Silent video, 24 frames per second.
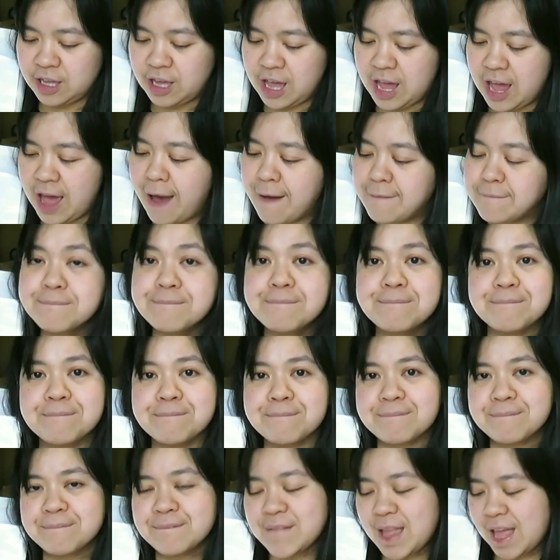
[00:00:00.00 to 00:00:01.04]
yeah,
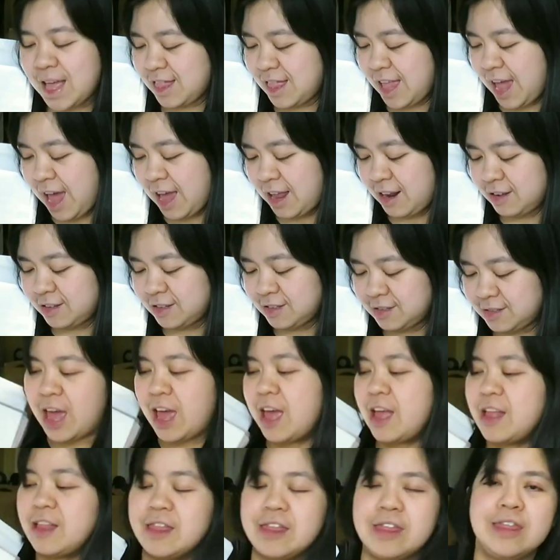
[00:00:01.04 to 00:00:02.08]
like that.
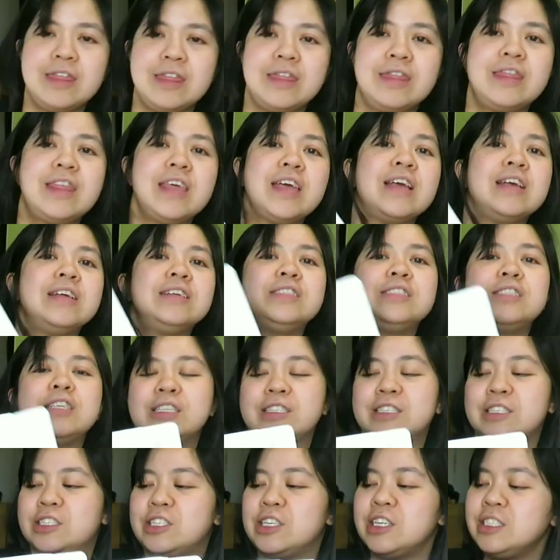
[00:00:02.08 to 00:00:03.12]
And this
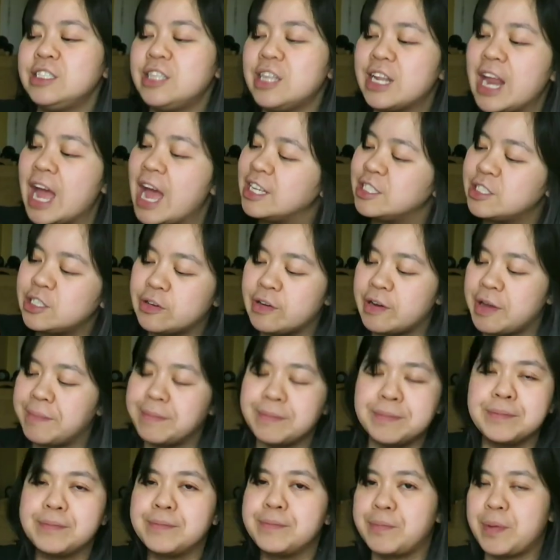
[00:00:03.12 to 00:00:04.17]
is just an ice
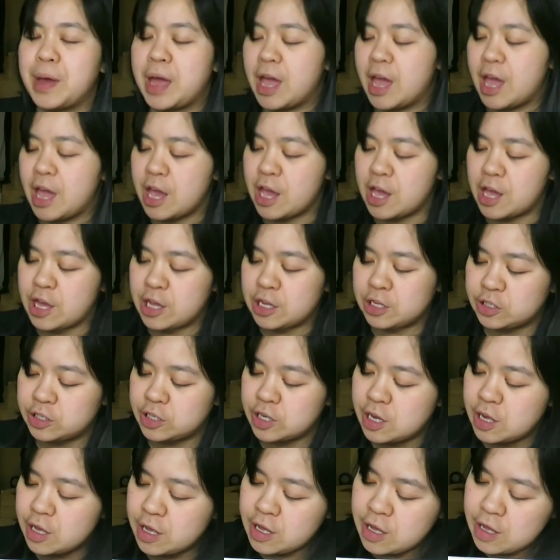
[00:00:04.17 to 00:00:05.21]
cream page.
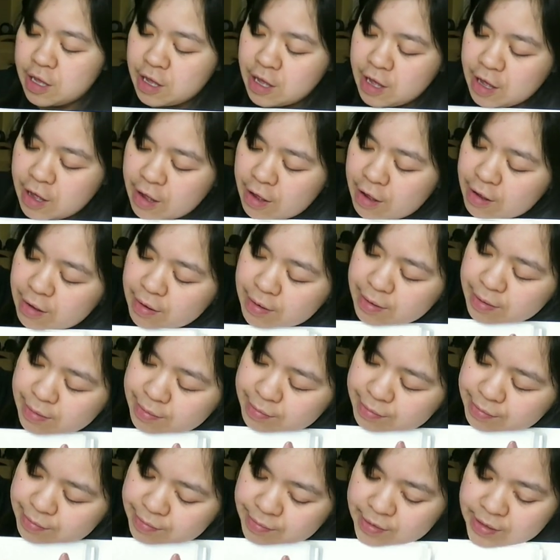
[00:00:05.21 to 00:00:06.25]

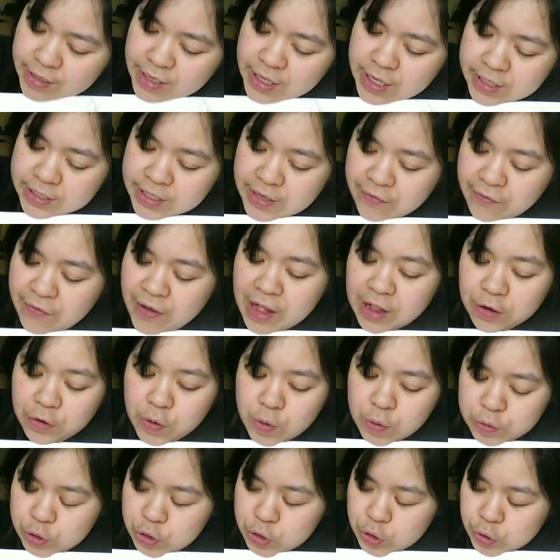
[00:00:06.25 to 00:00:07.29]
It's a
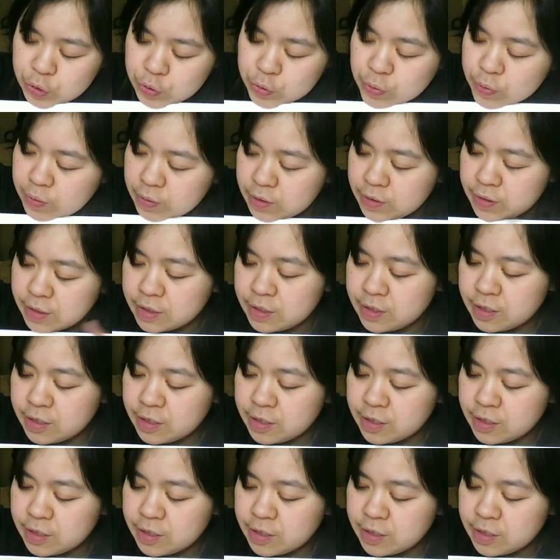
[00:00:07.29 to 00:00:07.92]
Velcro too.